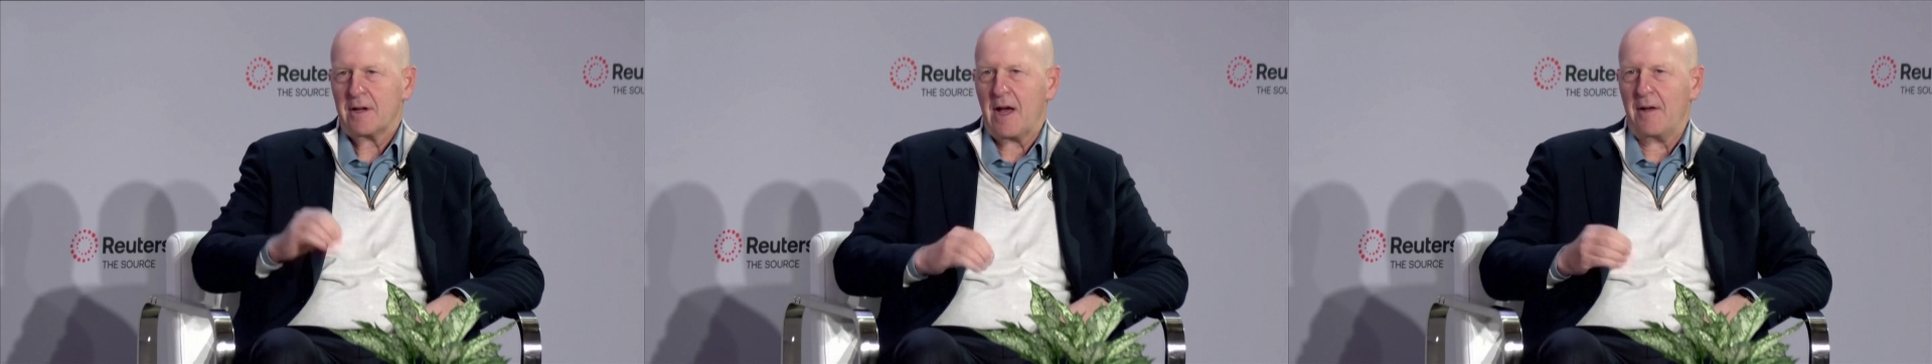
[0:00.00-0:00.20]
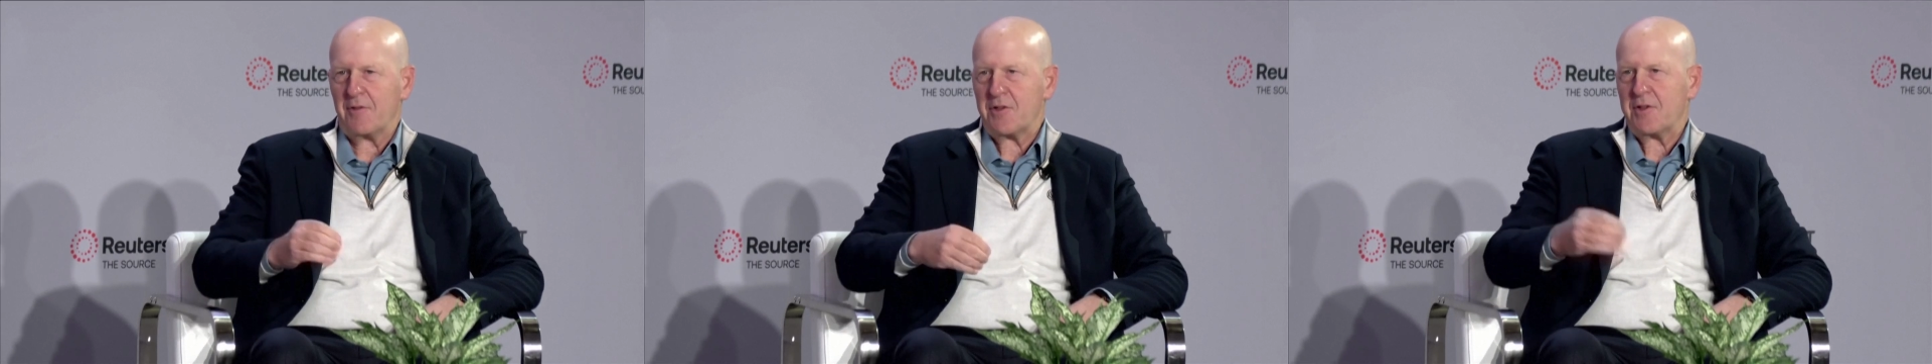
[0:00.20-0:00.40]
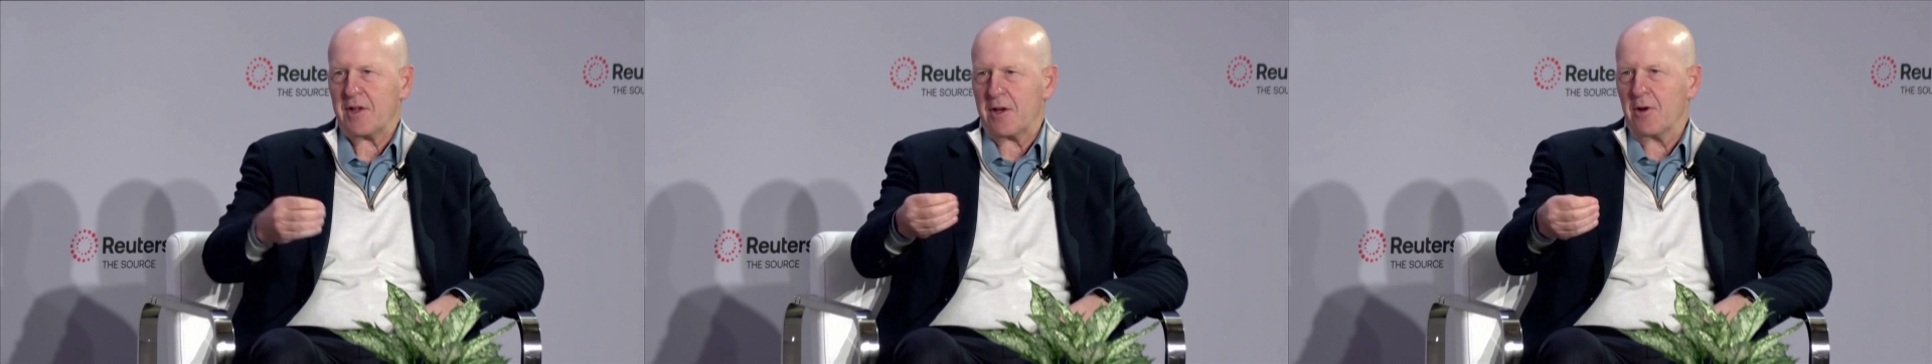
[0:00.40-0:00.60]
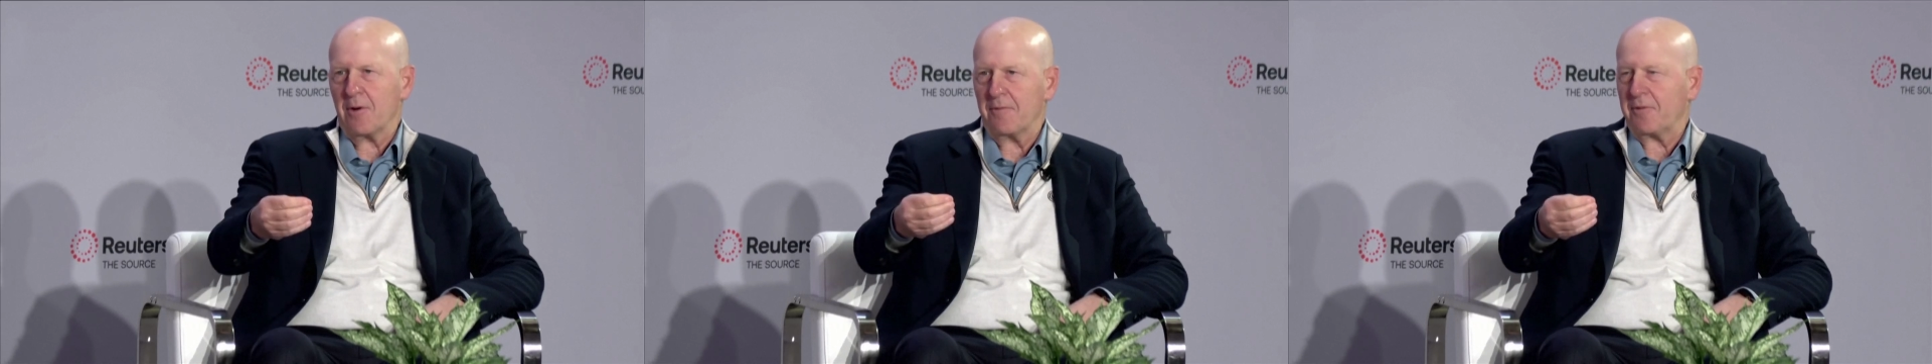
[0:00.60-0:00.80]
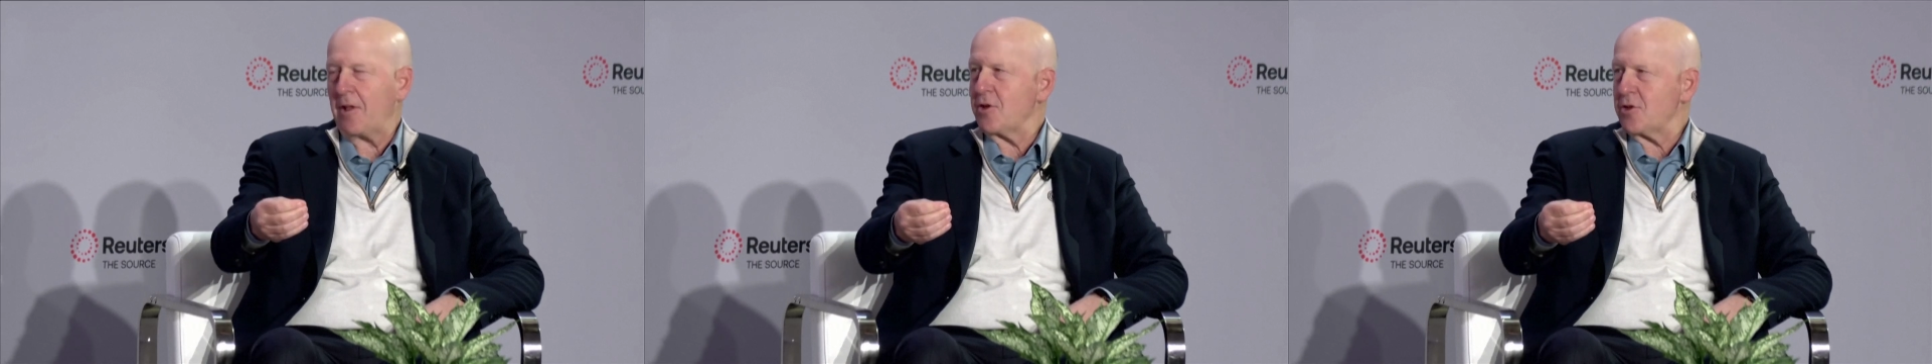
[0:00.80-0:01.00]

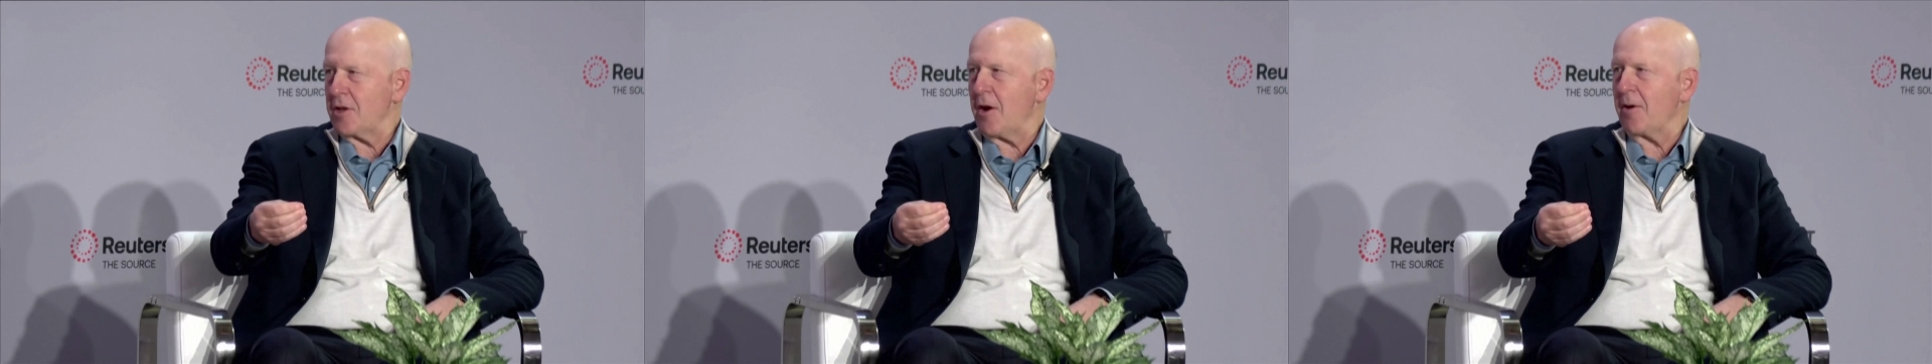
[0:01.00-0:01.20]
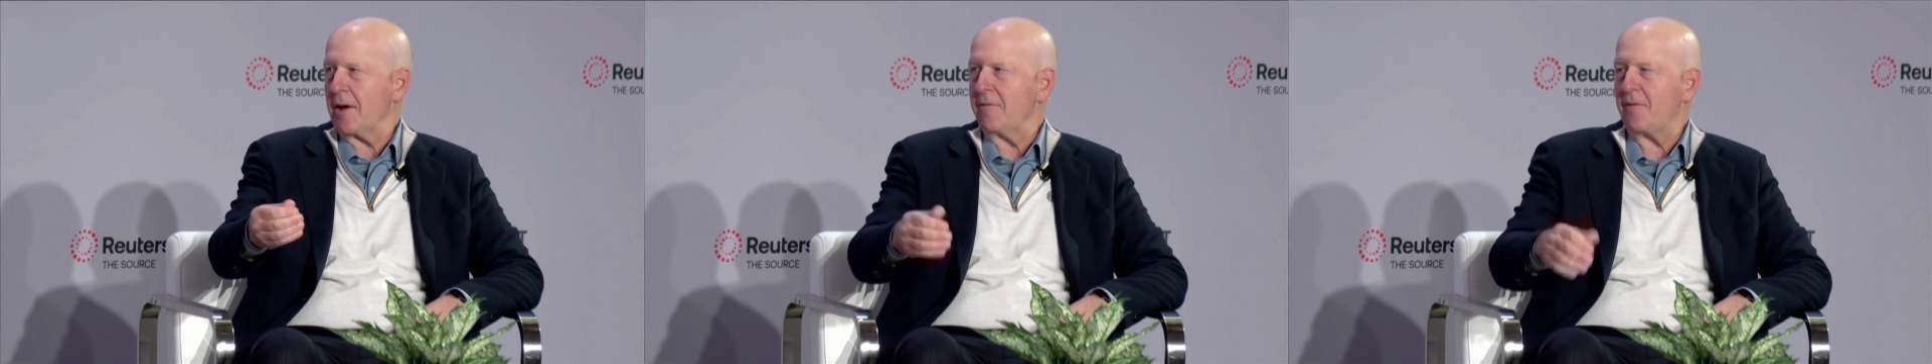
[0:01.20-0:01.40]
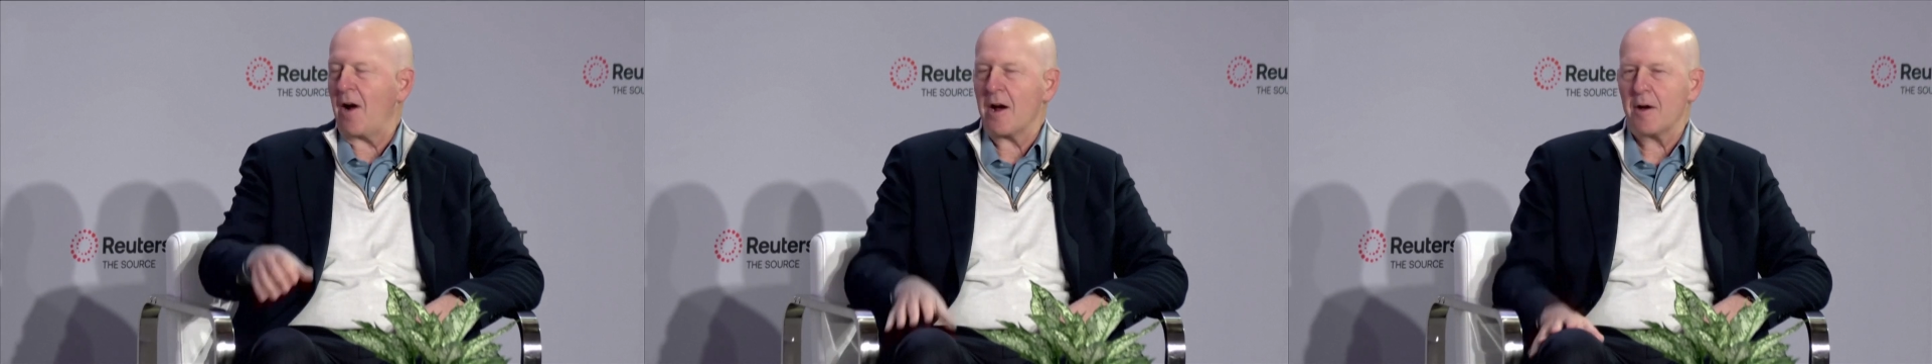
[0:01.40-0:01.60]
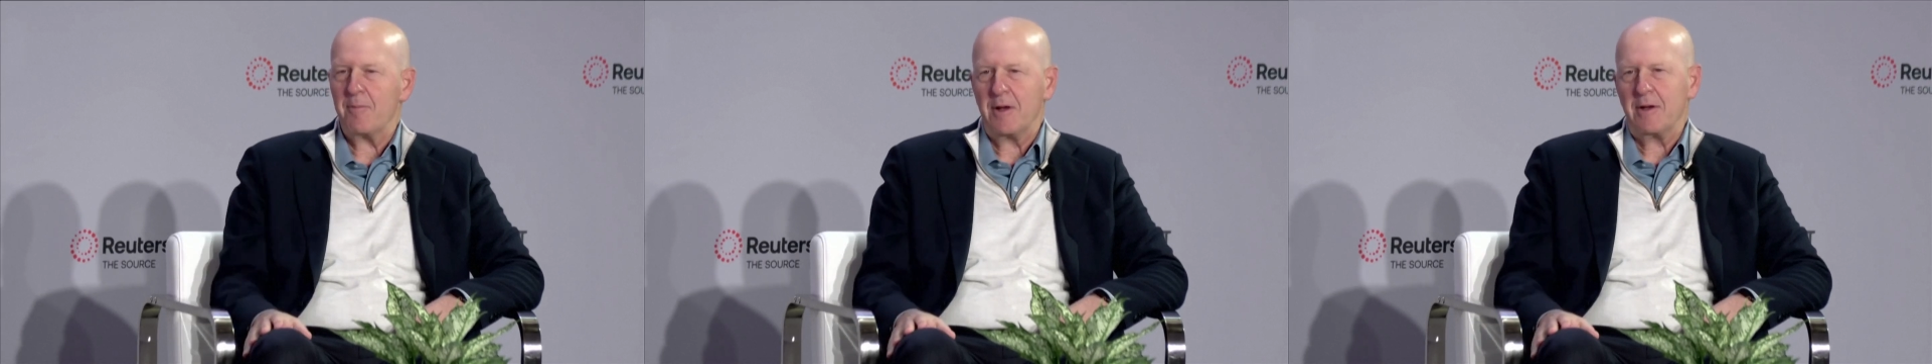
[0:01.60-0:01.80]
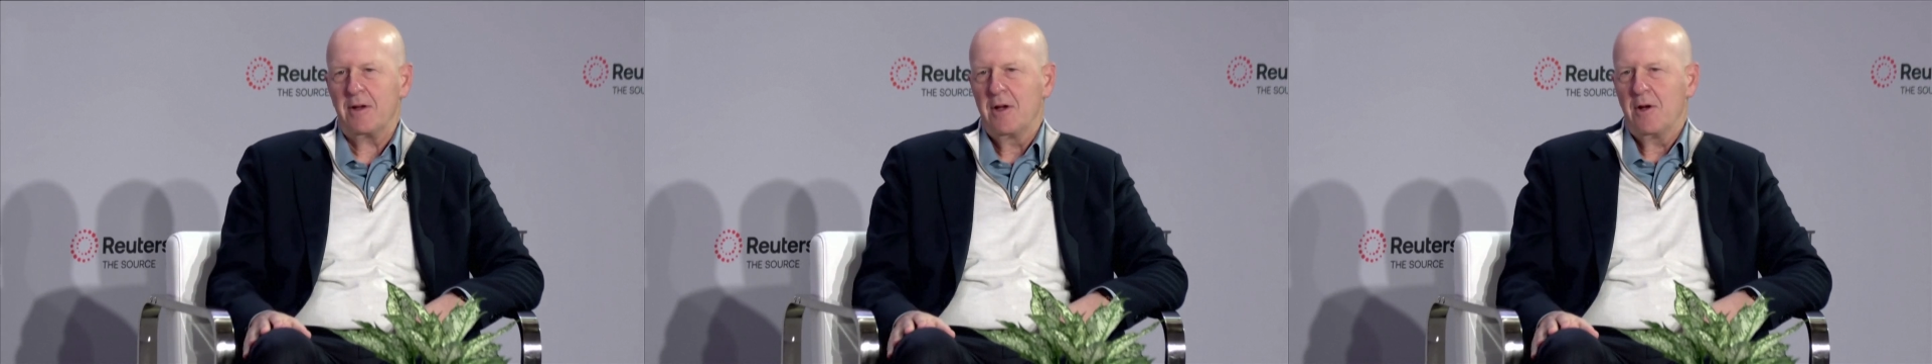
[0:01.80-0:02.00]
inflationary
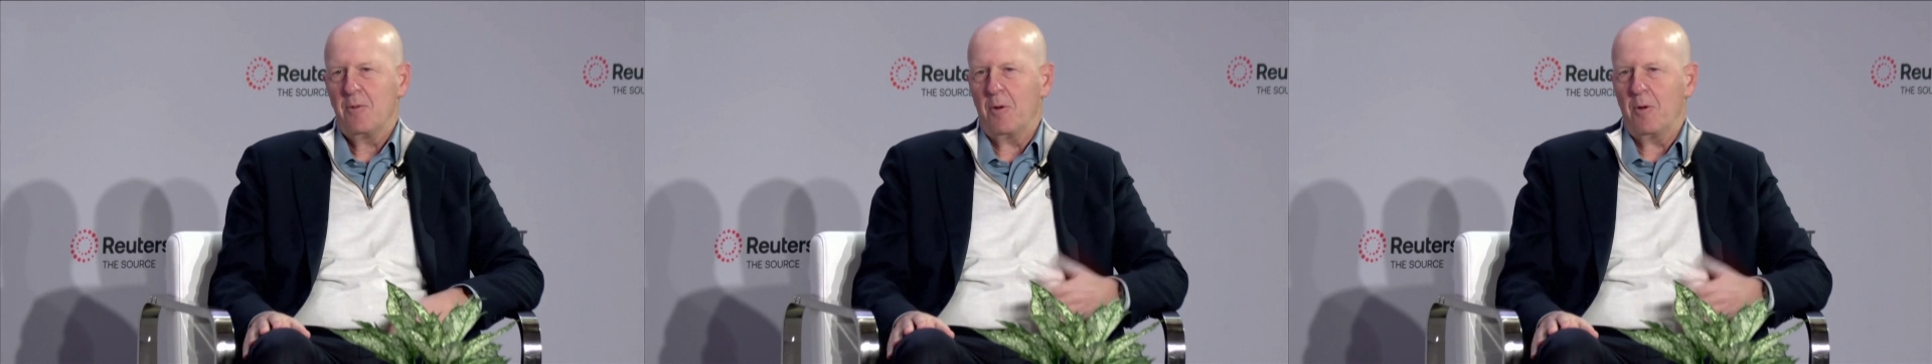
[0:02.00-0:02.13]
environment